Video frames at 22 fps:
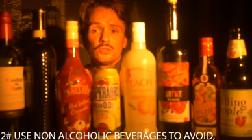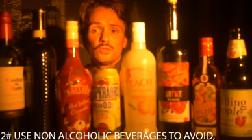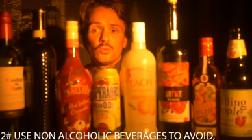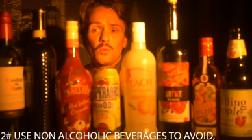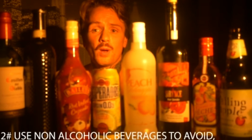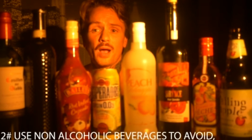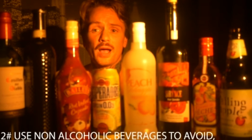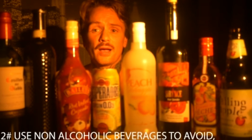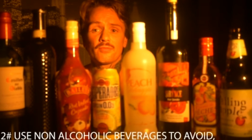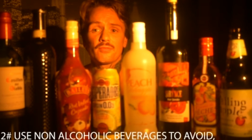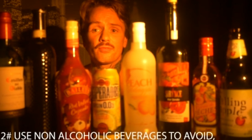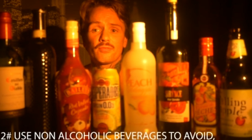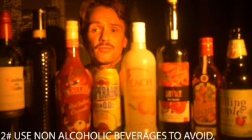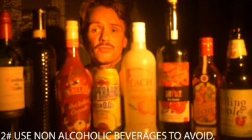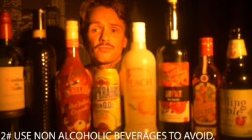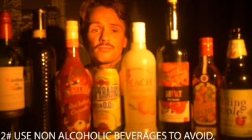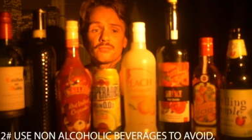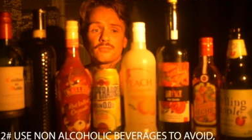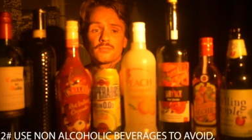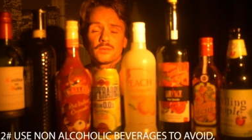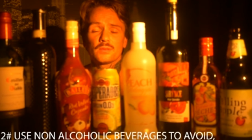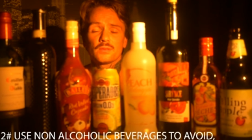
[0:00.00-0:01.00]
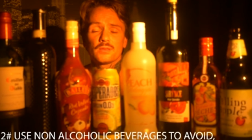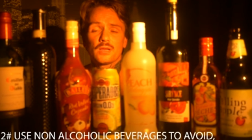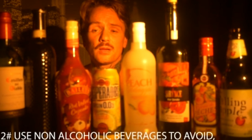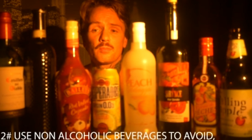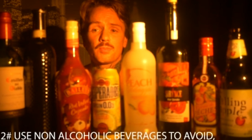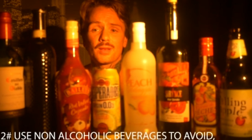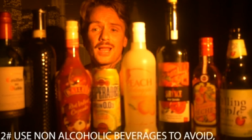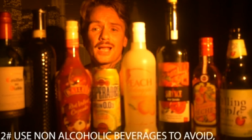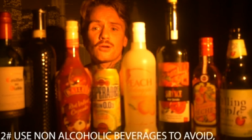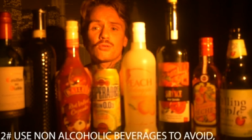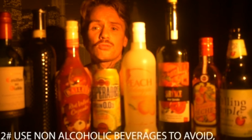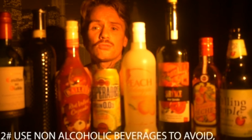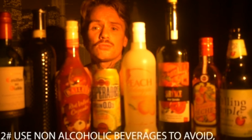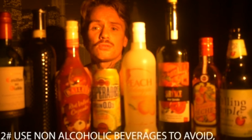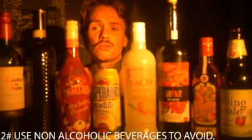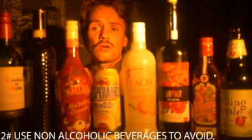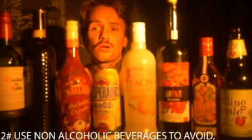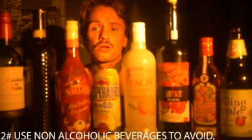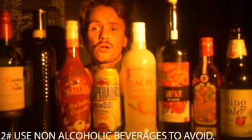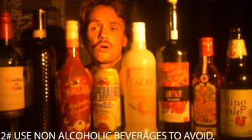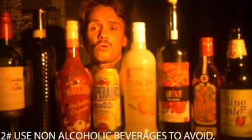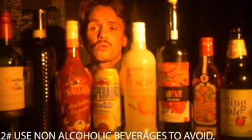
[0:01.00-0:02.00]
you have a blackcurrant
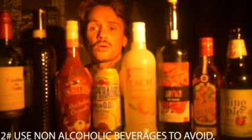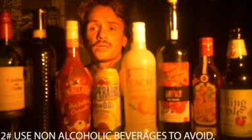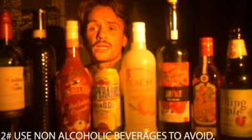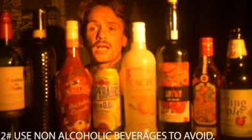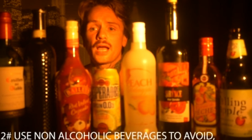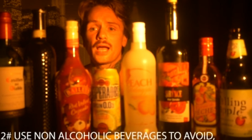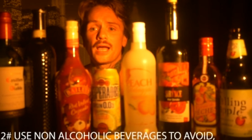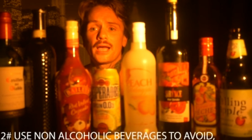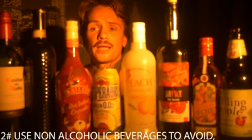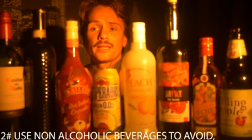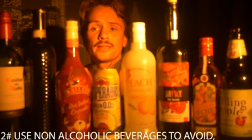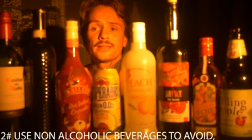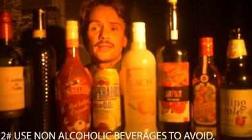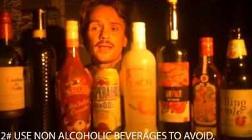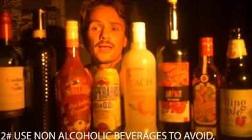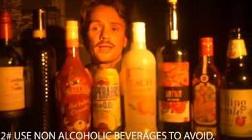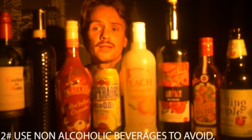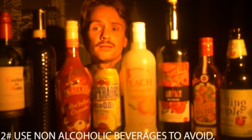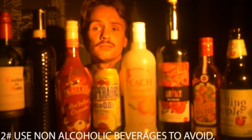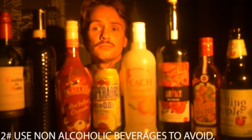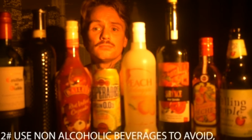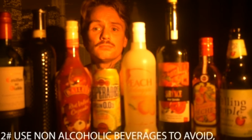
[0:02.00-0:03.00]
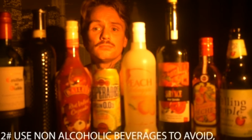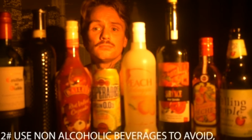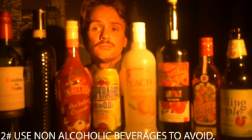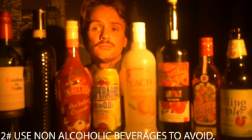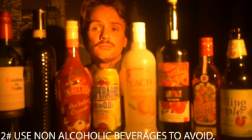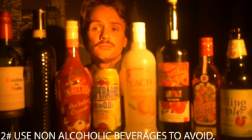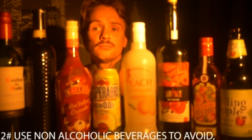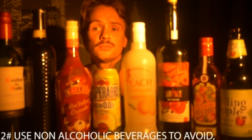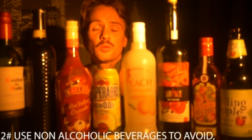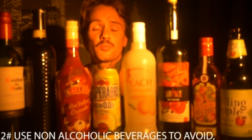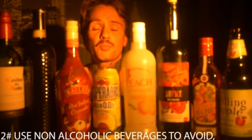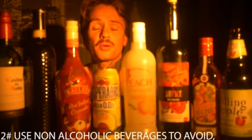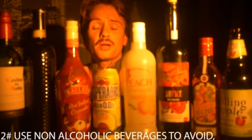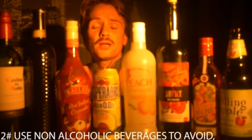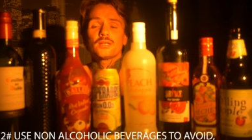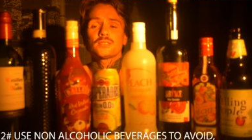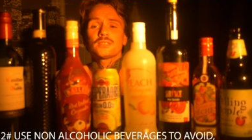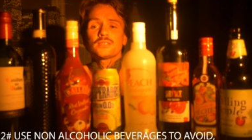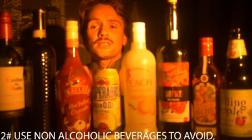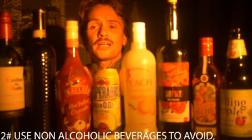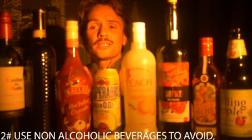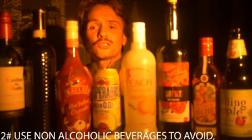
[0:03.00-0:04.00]
or a coke in your hand and the
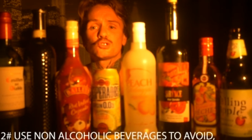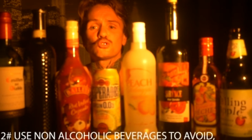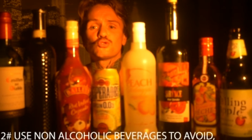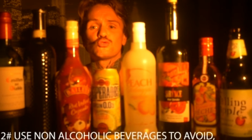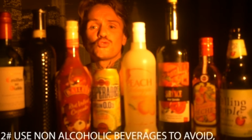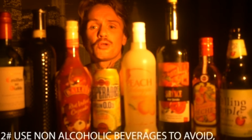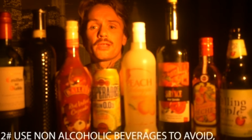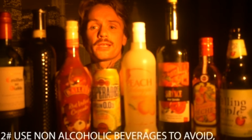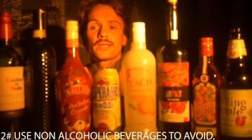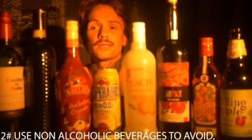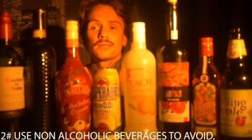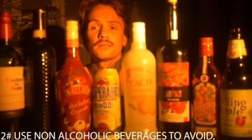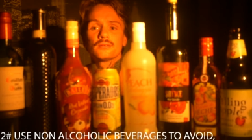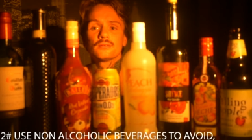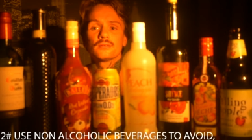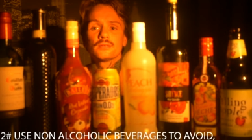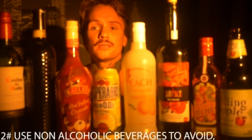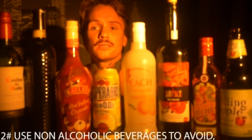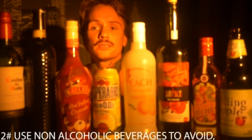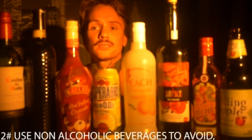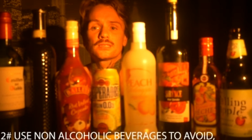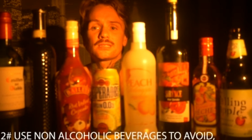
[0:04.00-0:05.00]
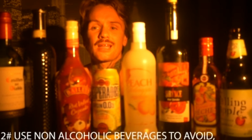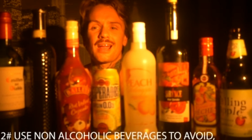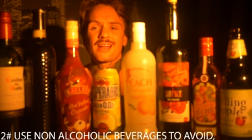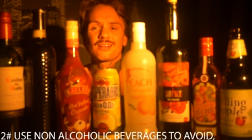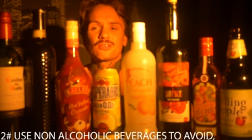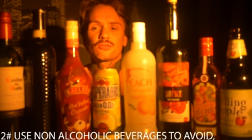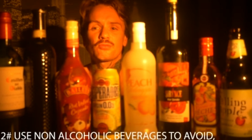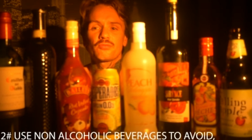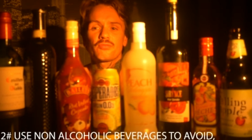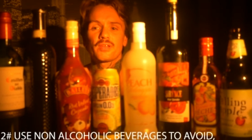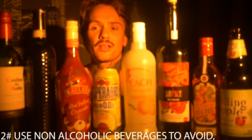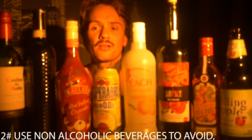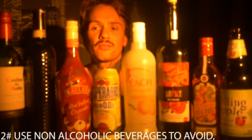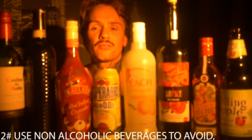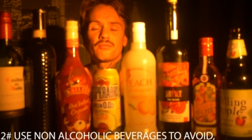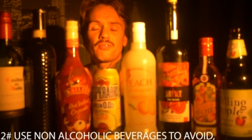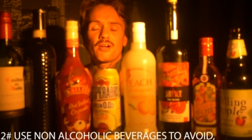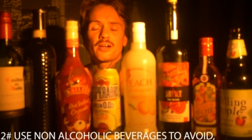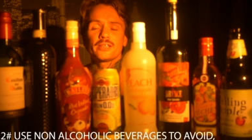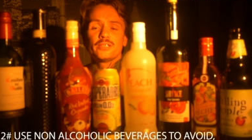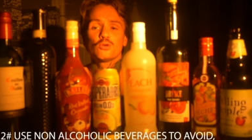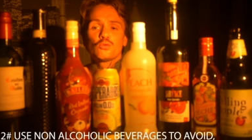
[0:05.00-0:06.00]
person that is drinking is starting to feel
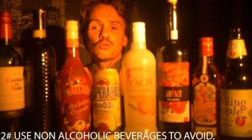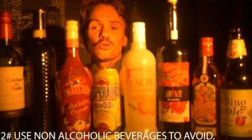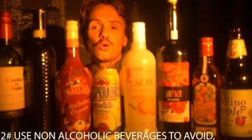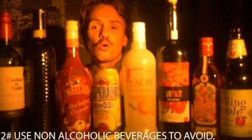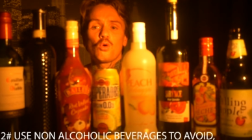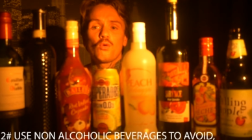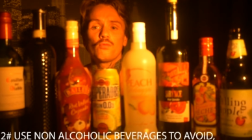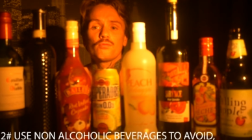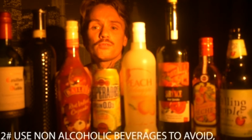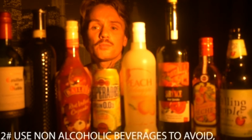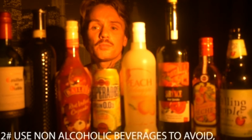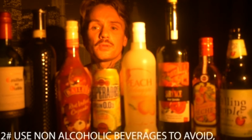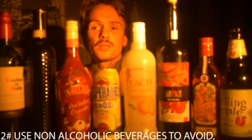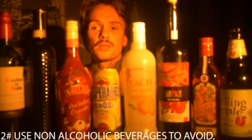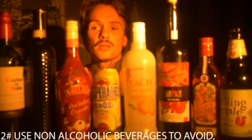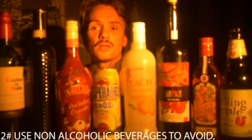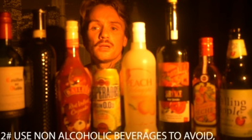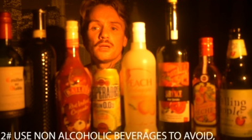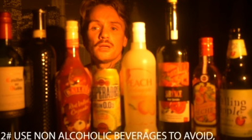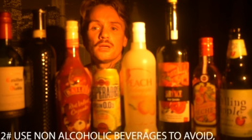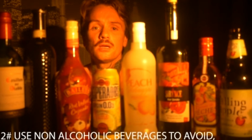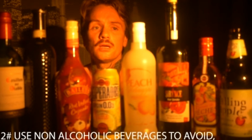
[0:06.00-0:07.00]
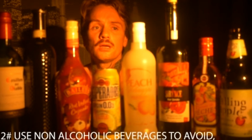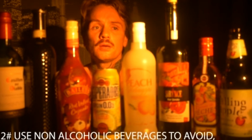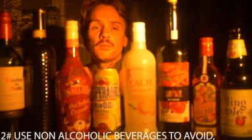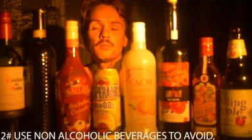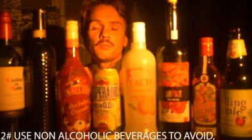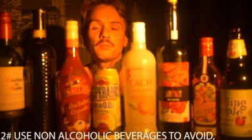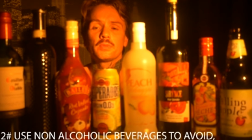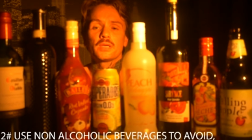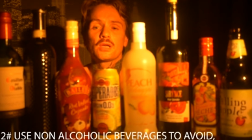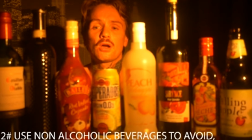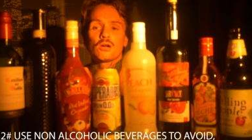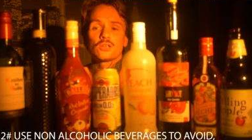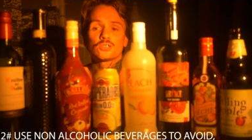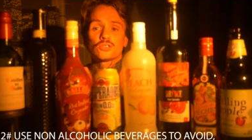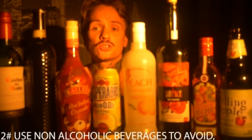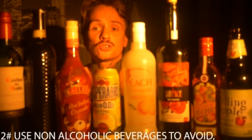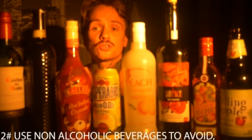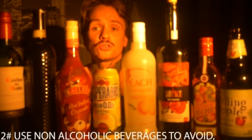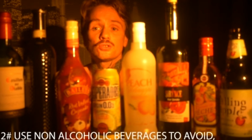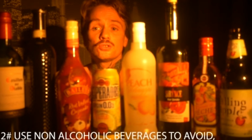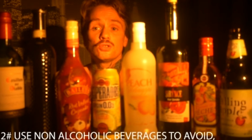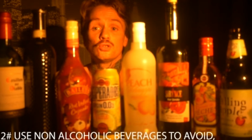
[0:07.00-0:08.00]
very uncomfortable
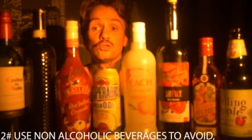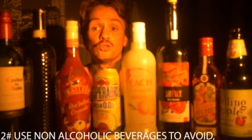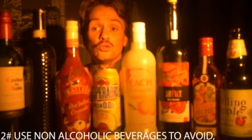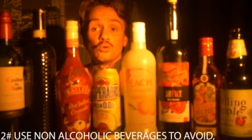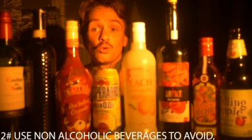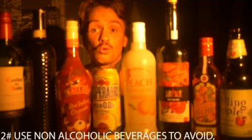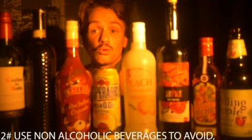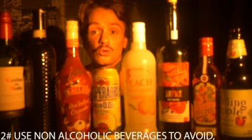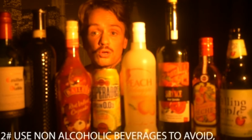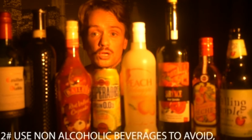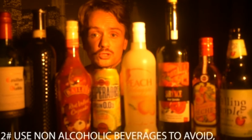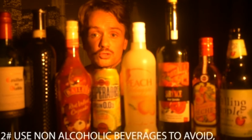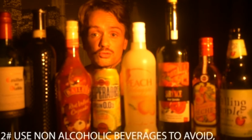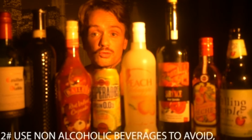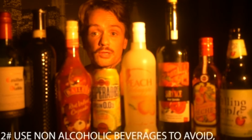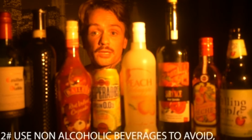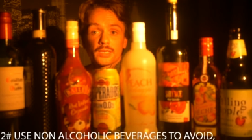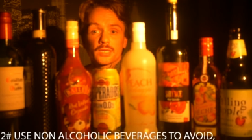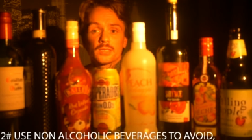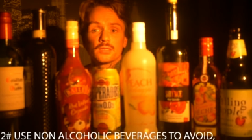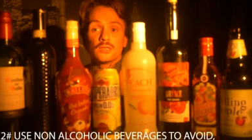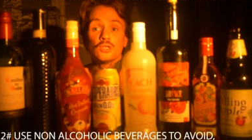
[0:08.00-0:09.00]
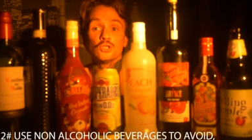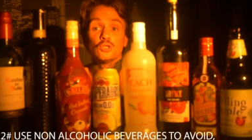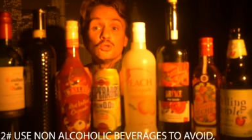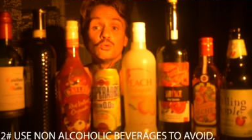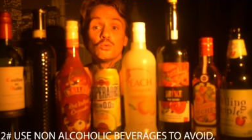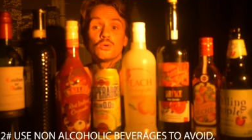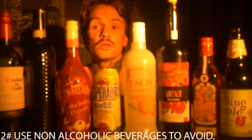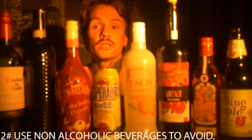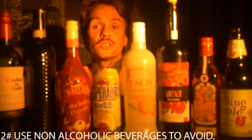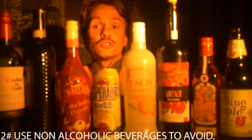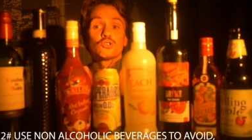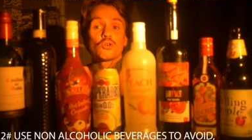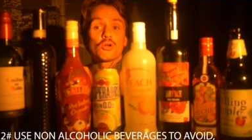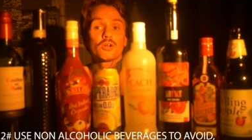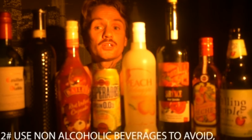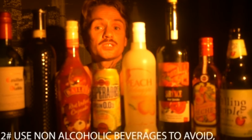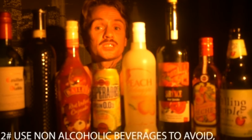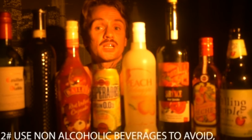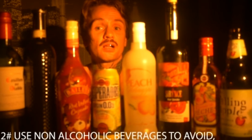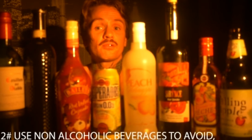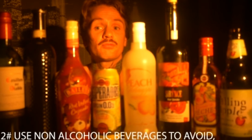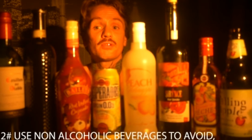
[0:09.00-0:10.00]
because you're not drinking. You can enjoy
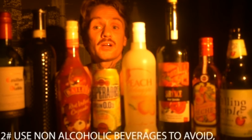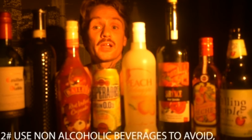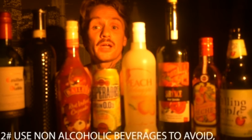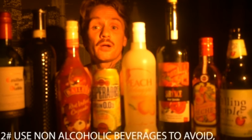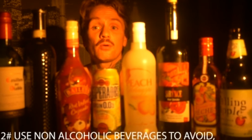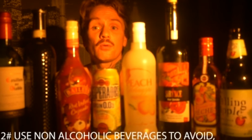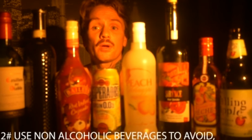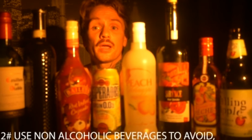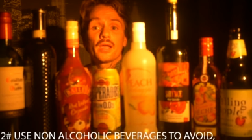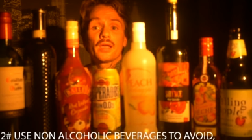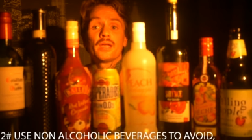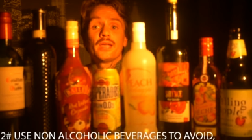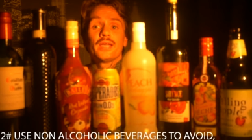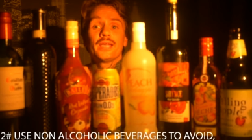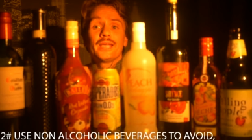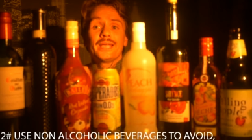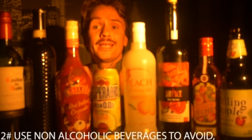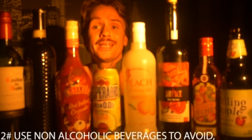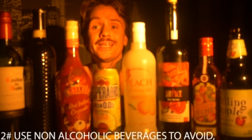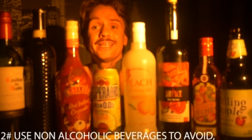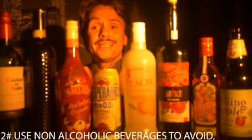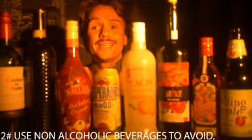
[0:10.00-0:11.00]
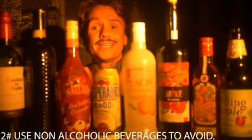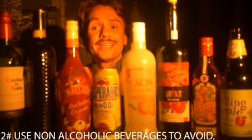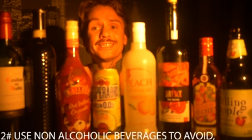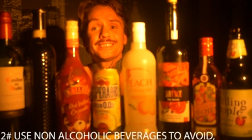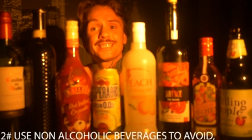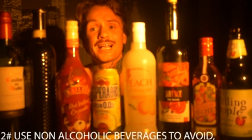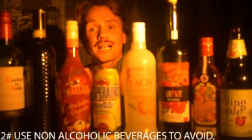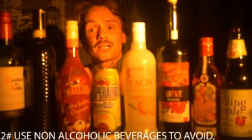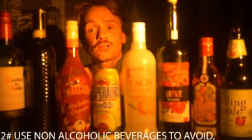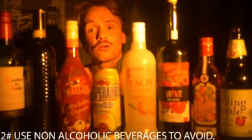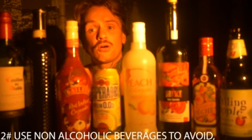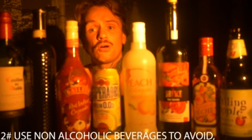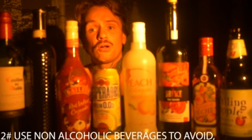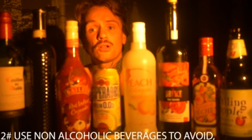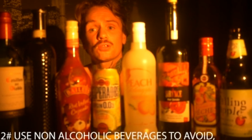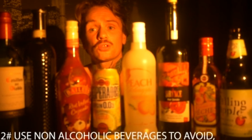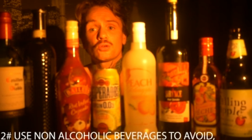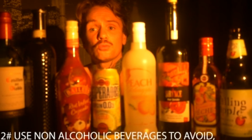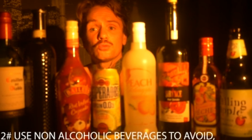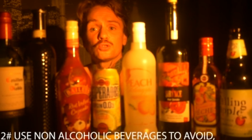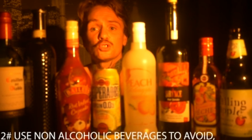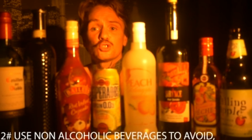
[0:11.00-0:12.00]
yourself without it. He needs alcohol
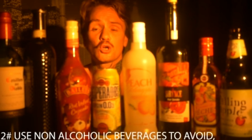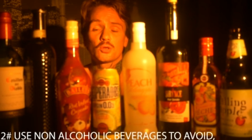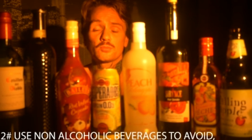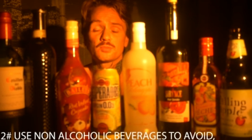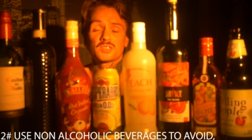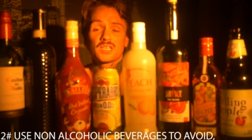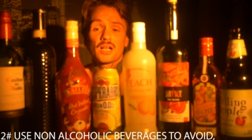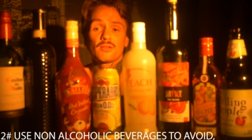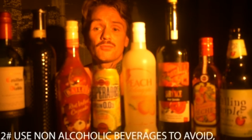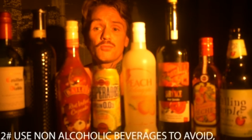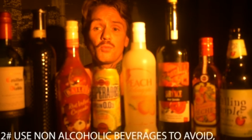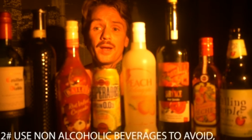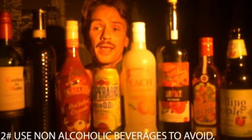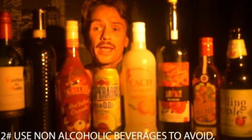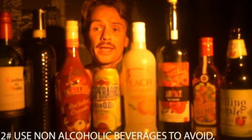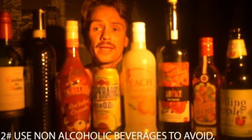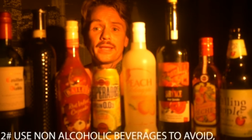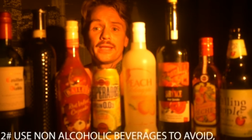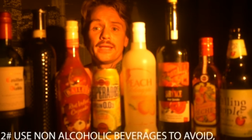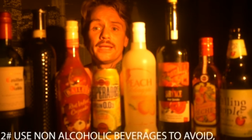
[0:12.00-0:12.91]
to enjoy himself with.